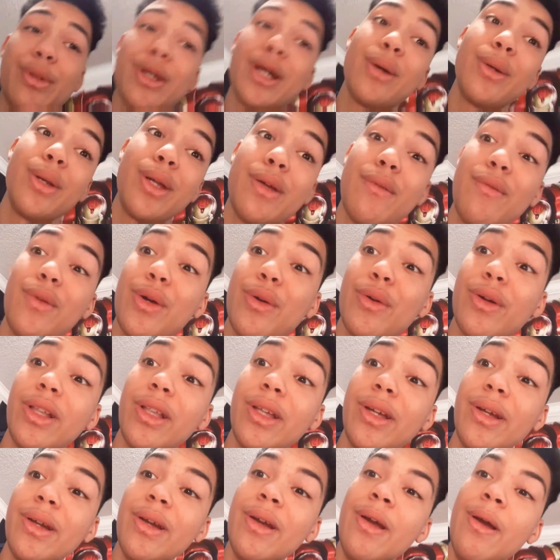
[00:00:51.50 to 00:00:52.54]
around it if you're
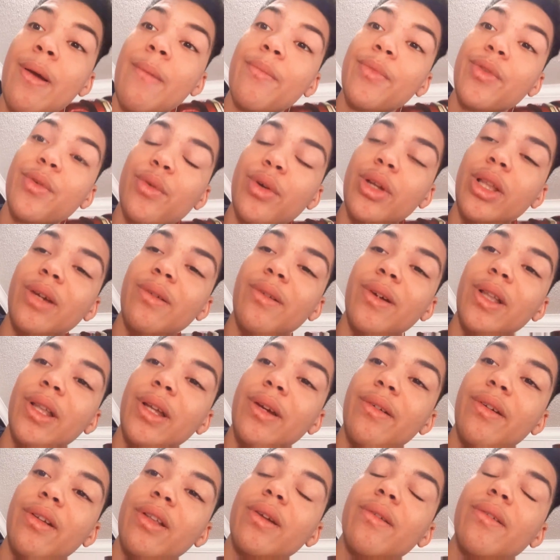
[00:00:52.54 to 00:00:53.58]
really, really, really,
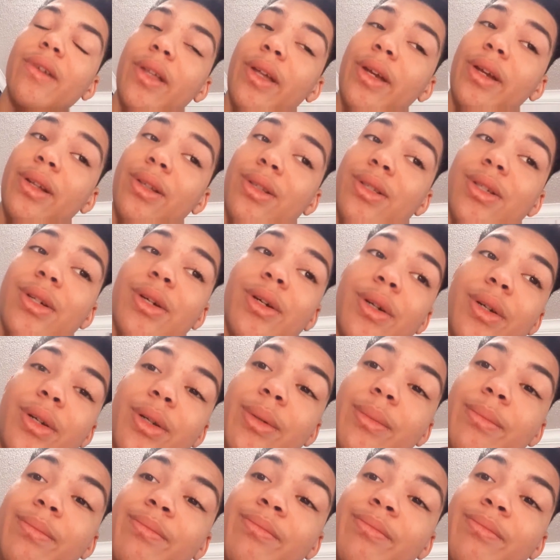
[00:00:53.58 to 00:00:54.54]
really, really concerned